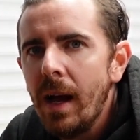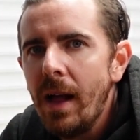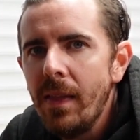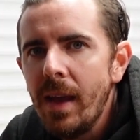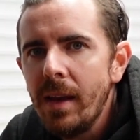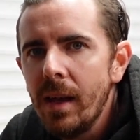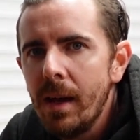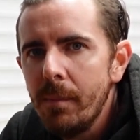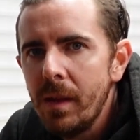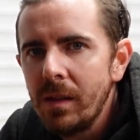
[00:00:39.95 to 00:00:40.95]
and then
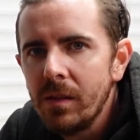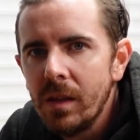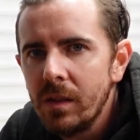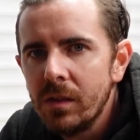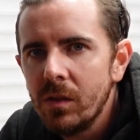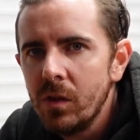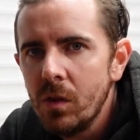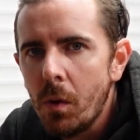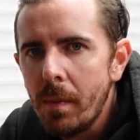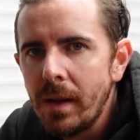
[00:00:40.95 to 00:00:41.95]
it's
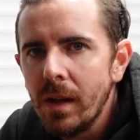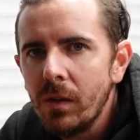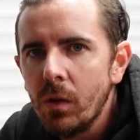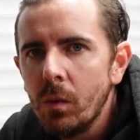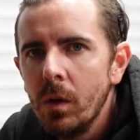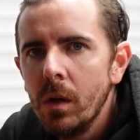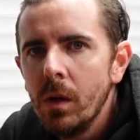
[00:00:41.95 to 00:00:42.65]
not made it at all.